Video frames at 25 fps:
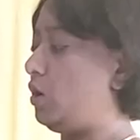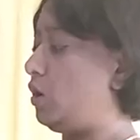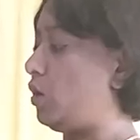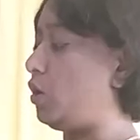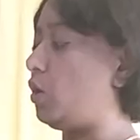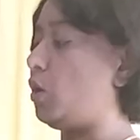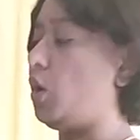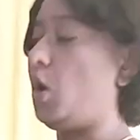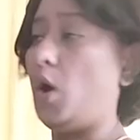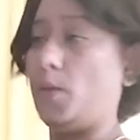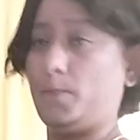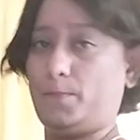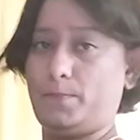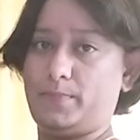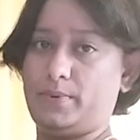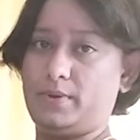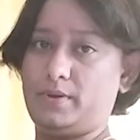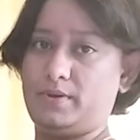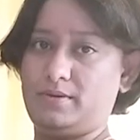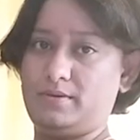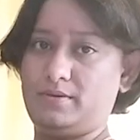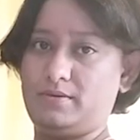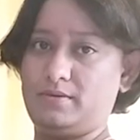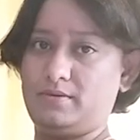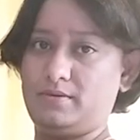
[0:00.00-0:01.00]
Cop.
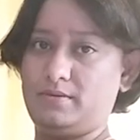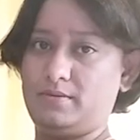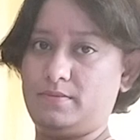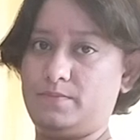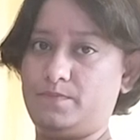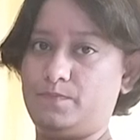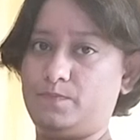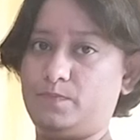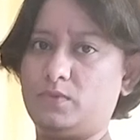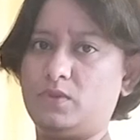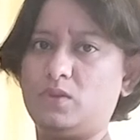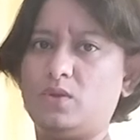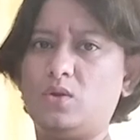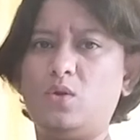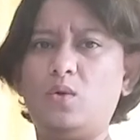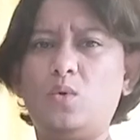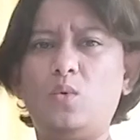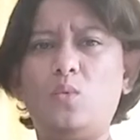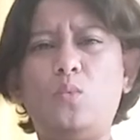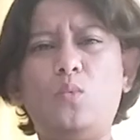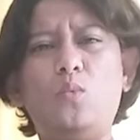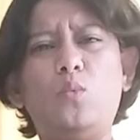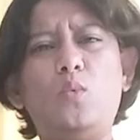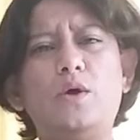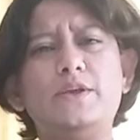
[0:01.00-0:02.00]

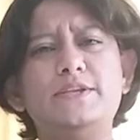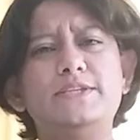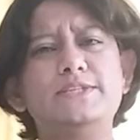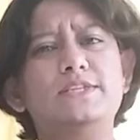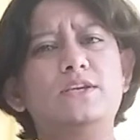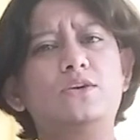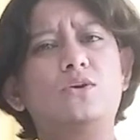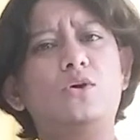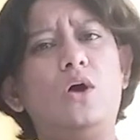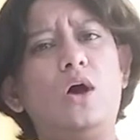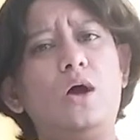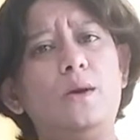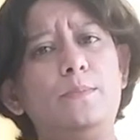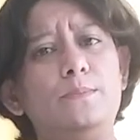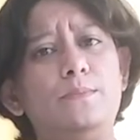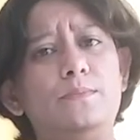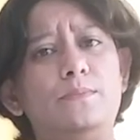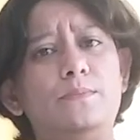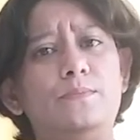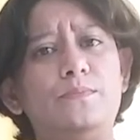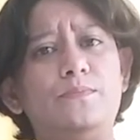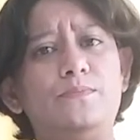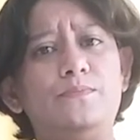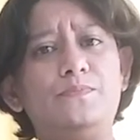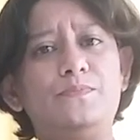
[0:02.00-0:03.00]
What is a cop?
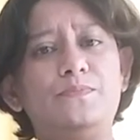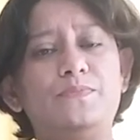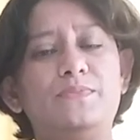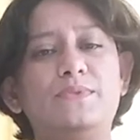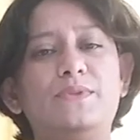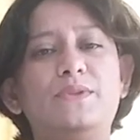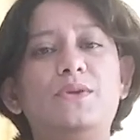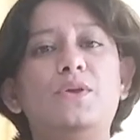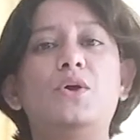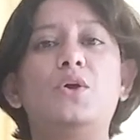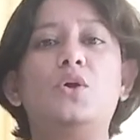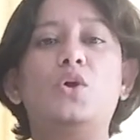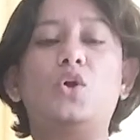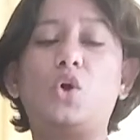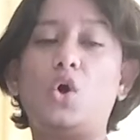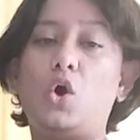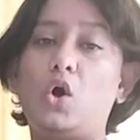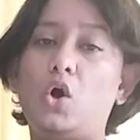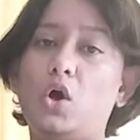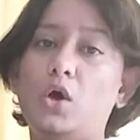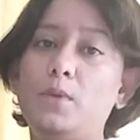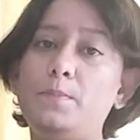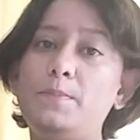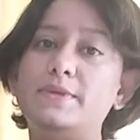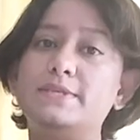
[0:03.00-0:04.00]

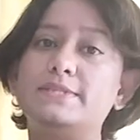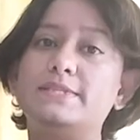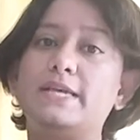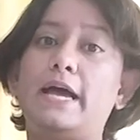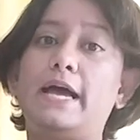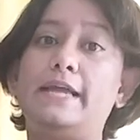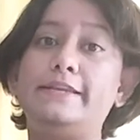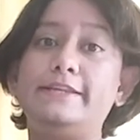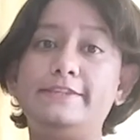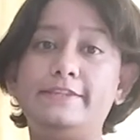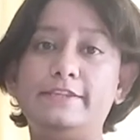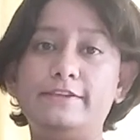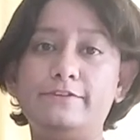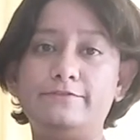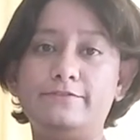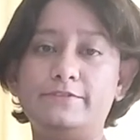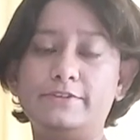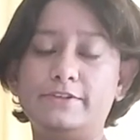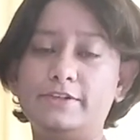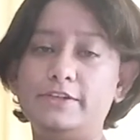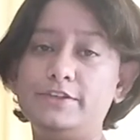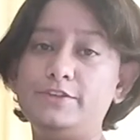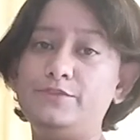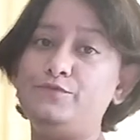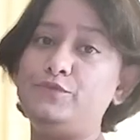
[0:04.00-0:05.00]
Cop is another
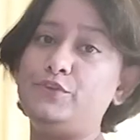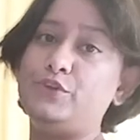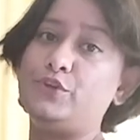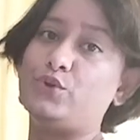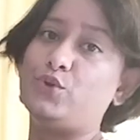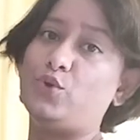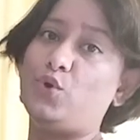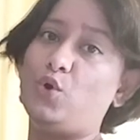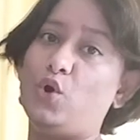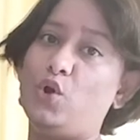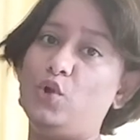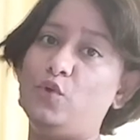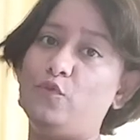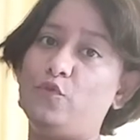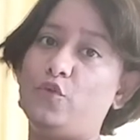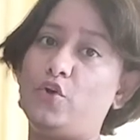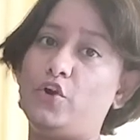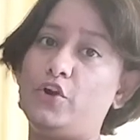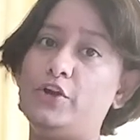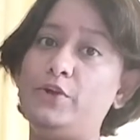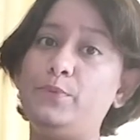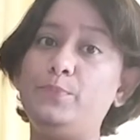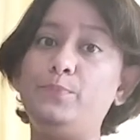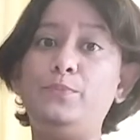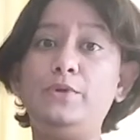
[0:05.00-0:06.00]
word we call for
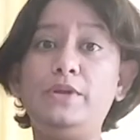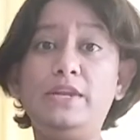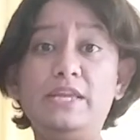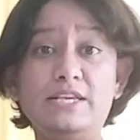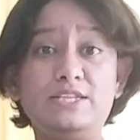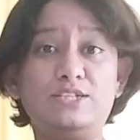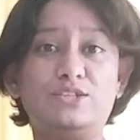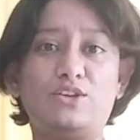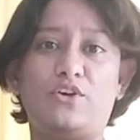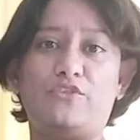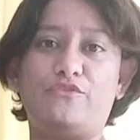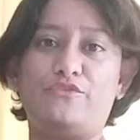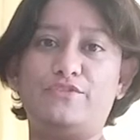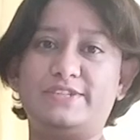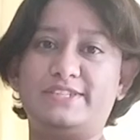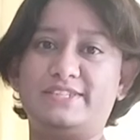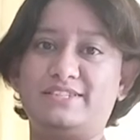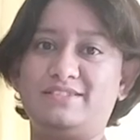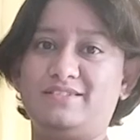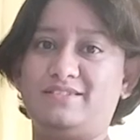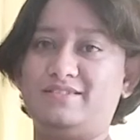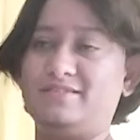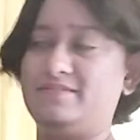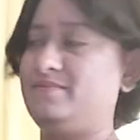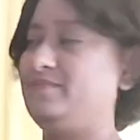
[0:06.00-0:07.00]
a police
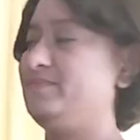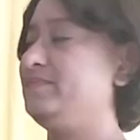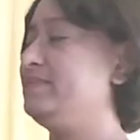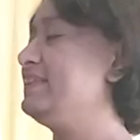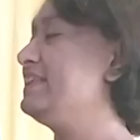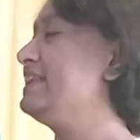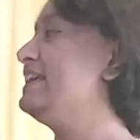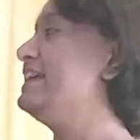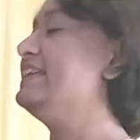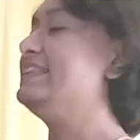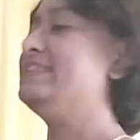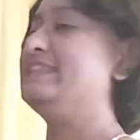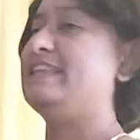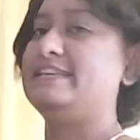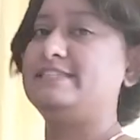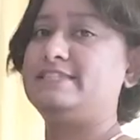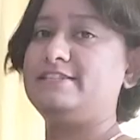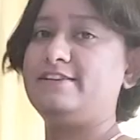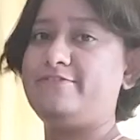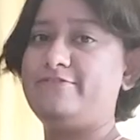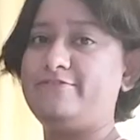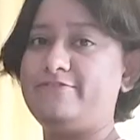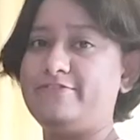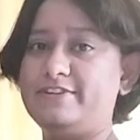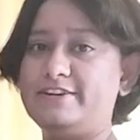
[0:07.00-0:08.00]
officer. That's the
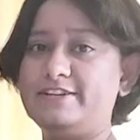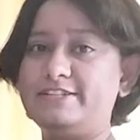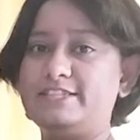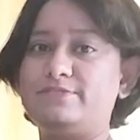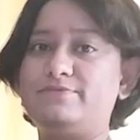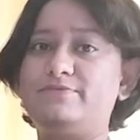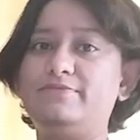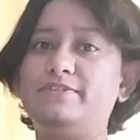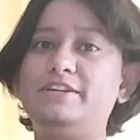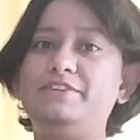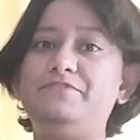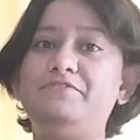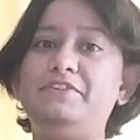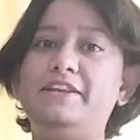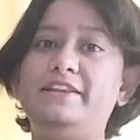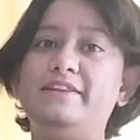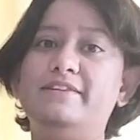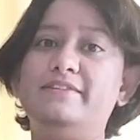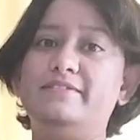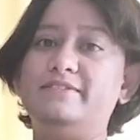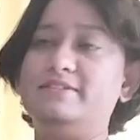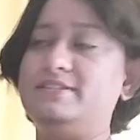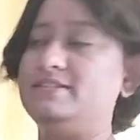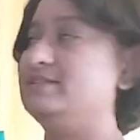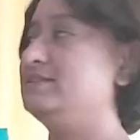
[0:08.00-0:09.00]
first word we
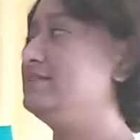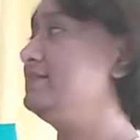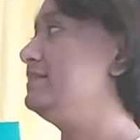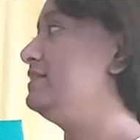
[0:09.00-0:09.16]
learned.